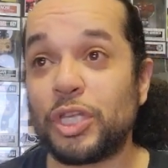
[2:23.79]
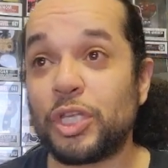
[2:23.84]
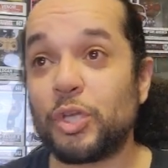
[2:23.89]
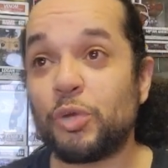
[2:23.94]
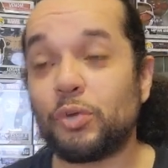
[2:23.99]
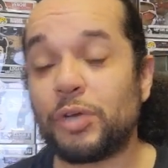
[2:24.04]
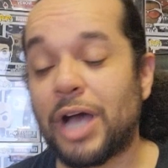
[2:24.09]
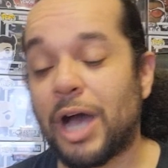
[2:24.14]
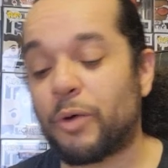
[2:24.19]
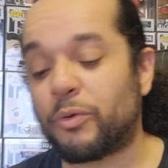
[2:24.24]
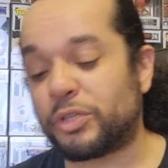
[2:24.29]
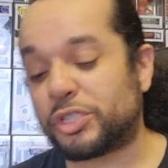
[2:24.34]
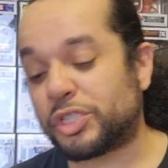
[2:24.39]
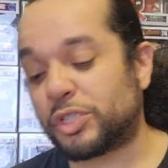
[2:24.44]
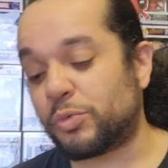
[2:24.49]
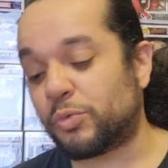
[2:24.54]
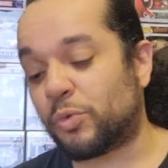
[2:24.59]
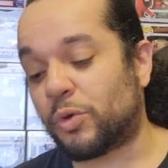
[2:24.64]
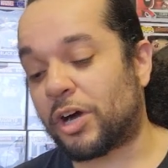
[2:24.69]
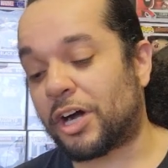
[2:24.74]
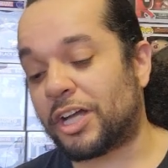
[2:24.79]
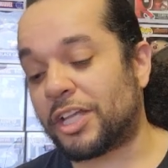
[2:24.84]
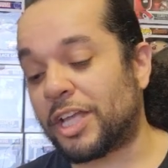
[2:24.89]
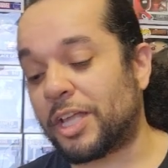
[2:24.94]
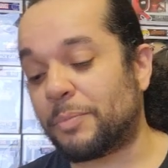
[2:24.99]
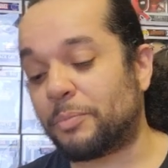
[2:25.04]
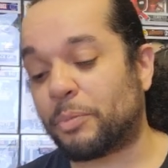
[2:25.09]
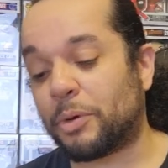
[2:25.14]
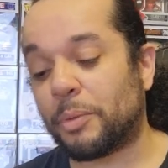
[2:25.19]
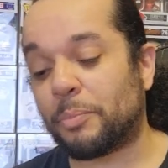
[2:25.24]
You got what you
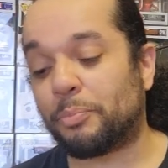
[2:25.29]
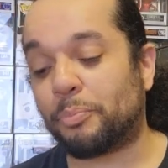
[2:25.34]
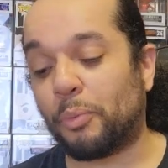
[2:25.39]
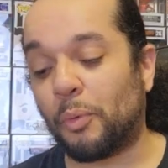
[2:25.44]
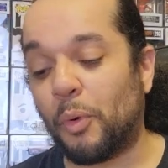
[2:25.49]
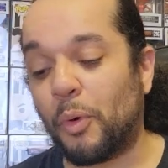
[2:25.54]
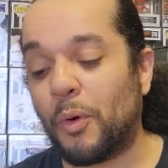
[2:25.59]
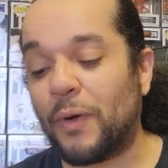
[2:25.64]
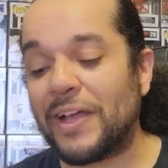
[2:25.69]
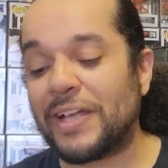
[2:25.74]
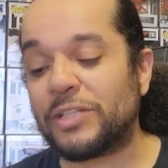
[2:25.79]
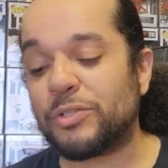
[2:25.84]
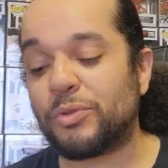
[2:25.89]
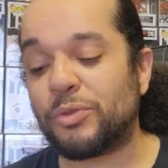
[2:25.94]
wanted. But boy,